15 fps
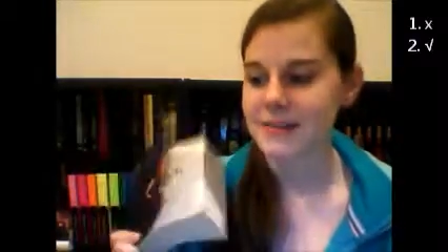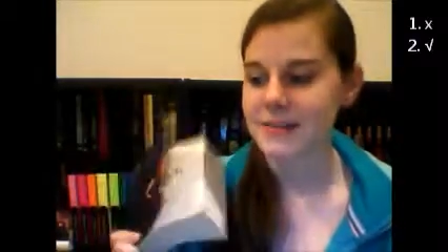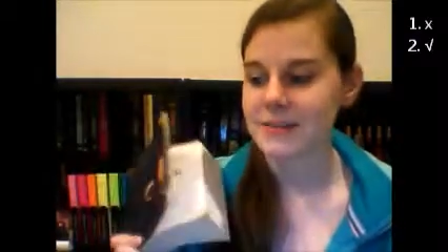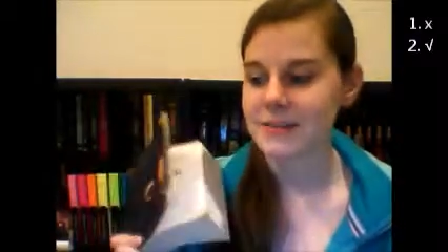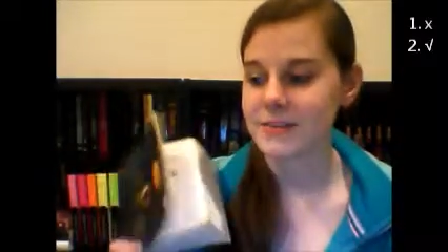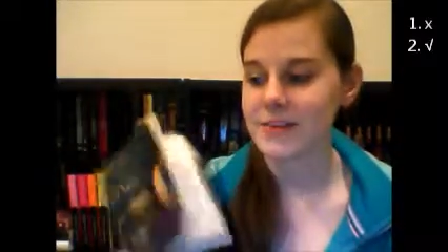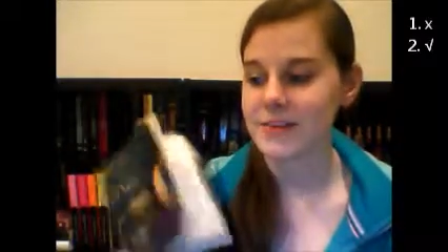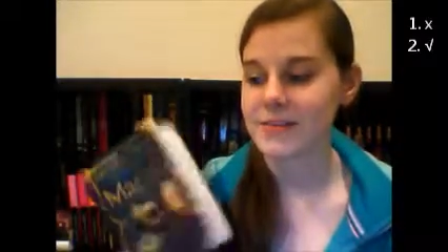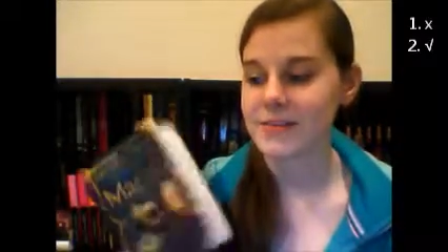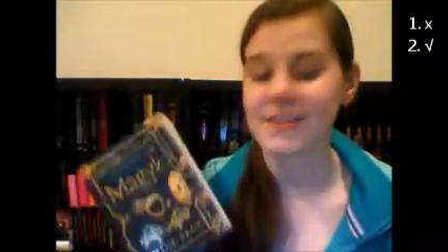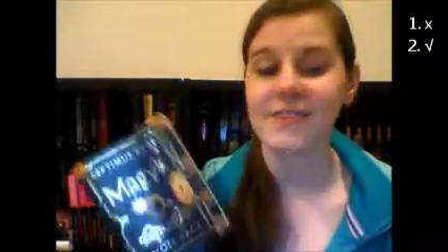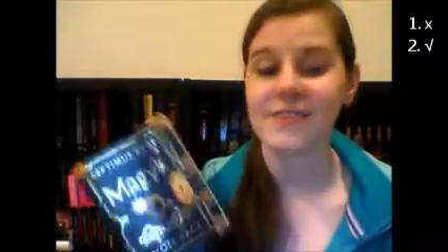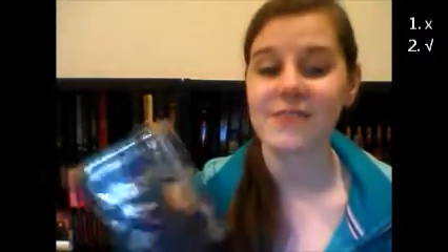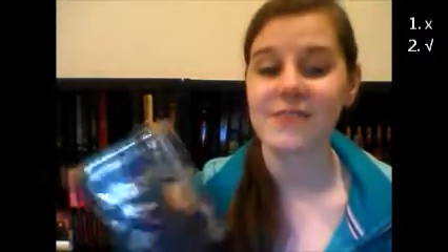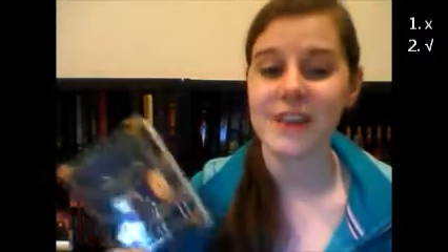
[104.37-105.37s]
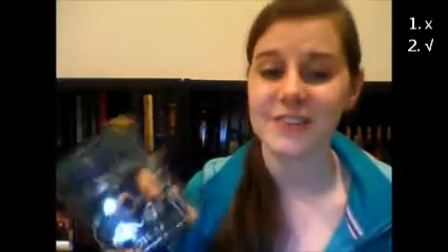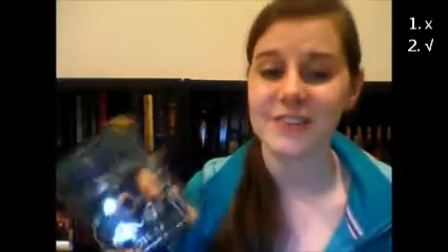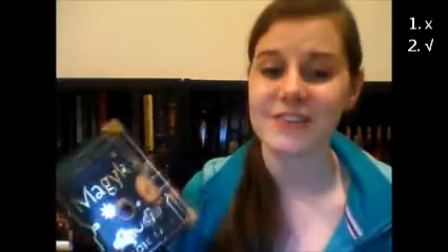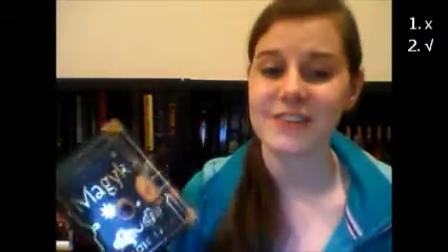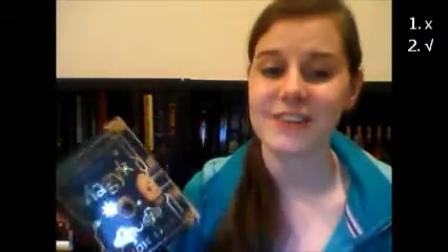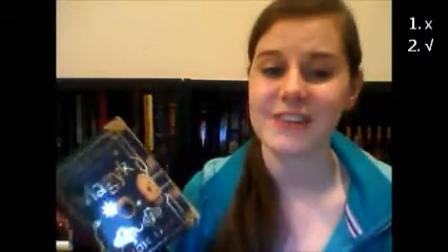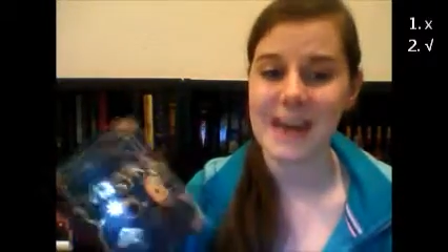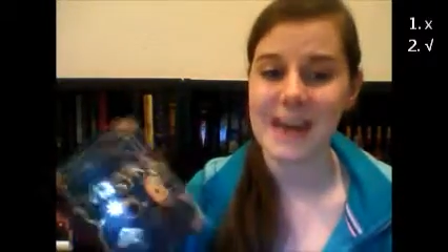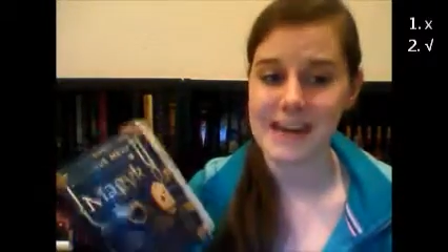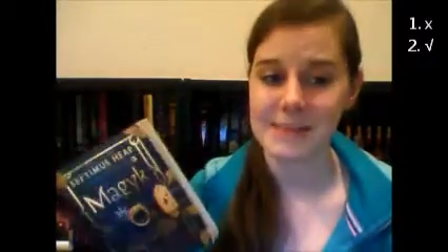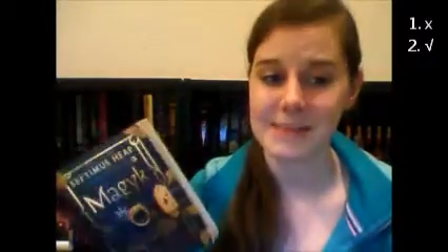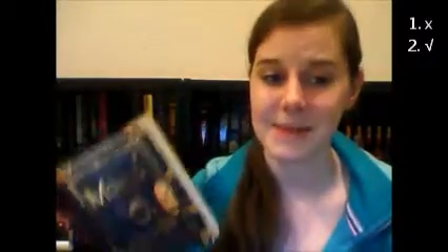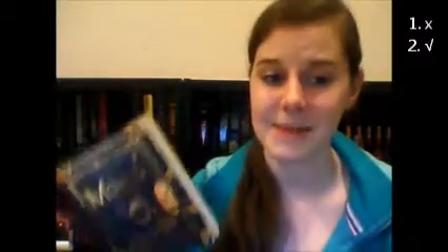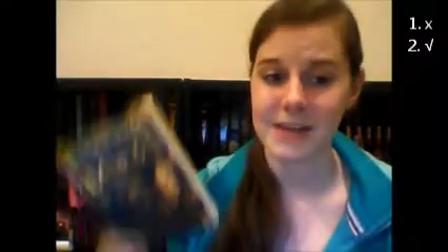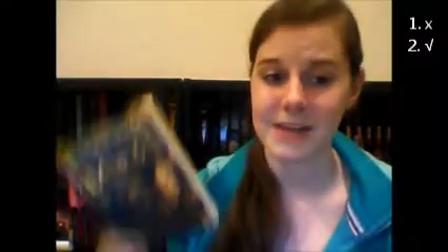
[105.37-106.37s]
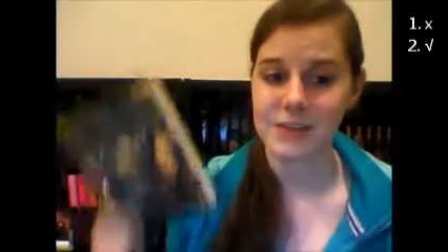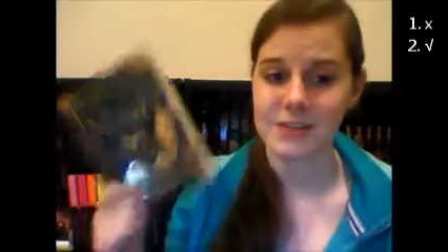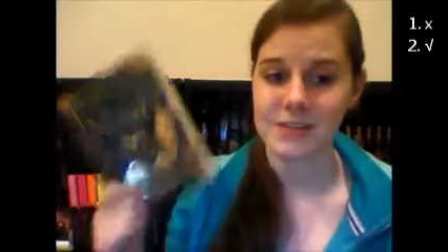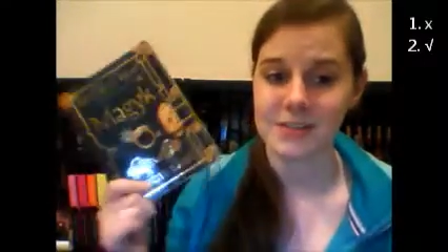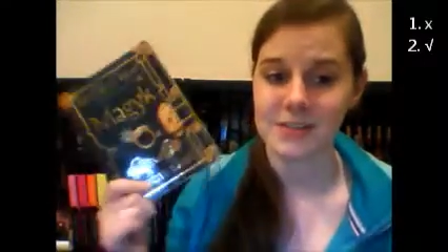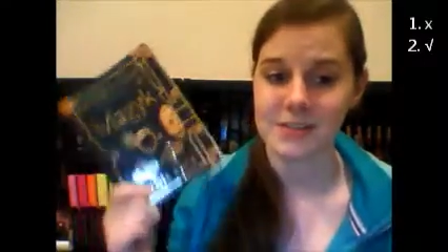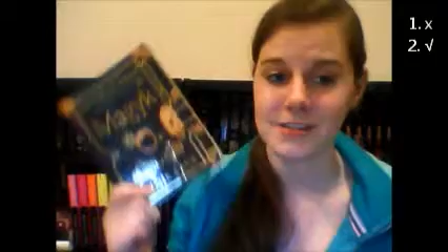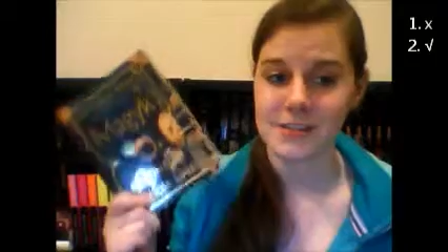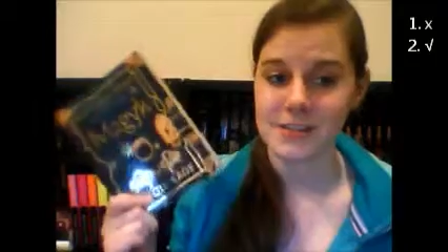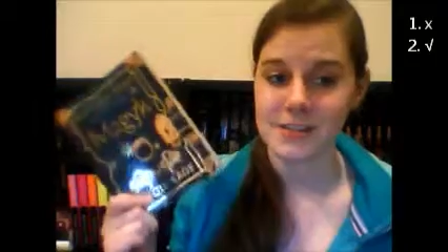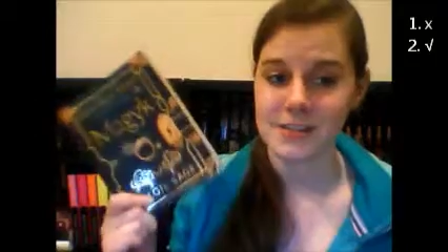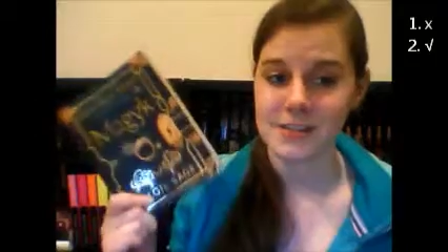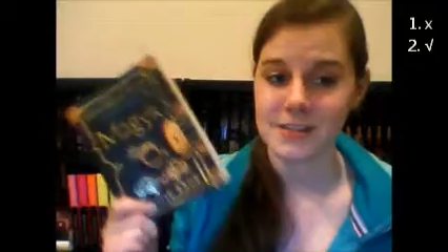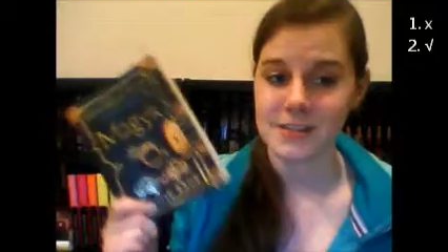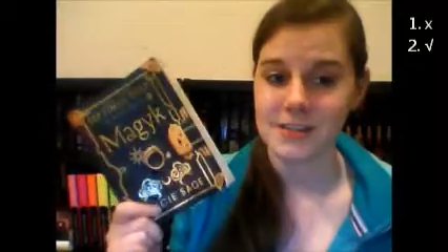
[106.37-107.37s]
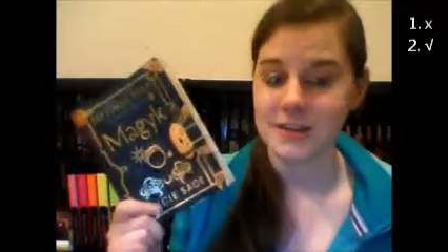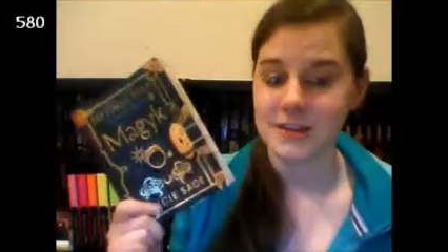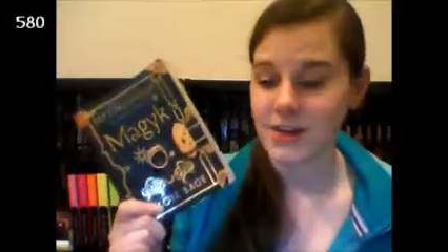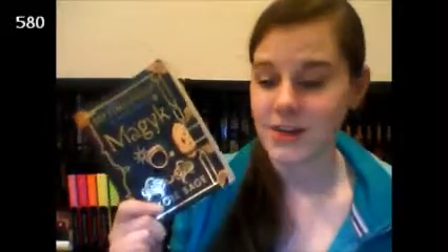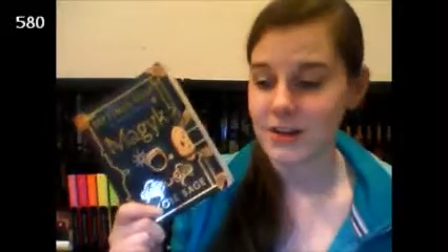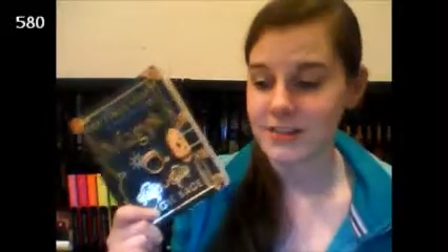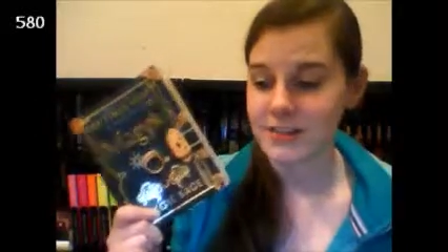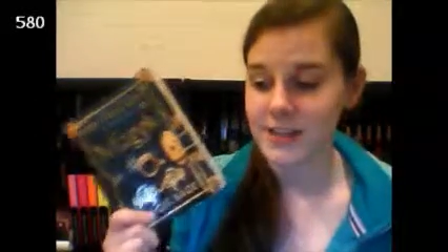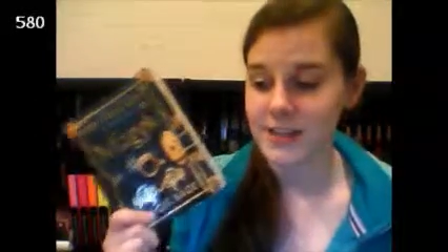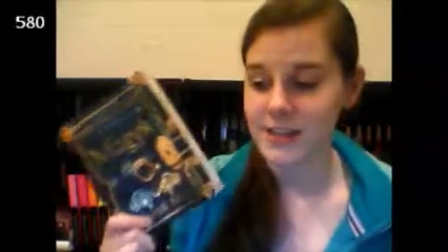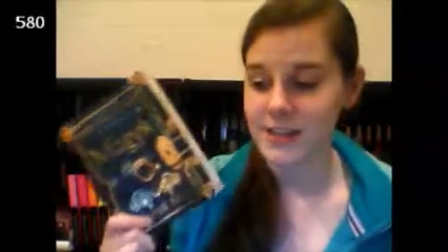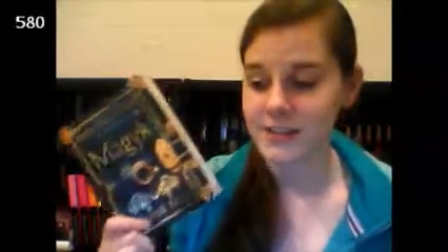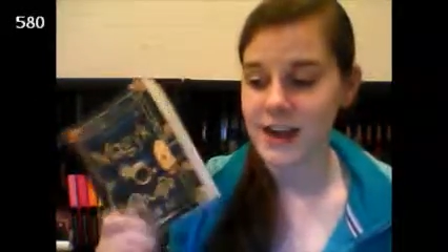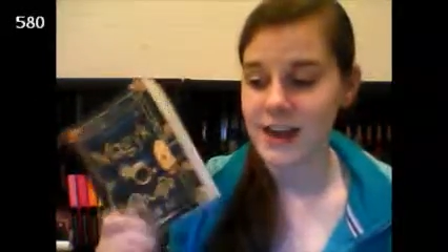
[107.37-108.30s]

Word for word: so that's five hundred eighty pages altogether.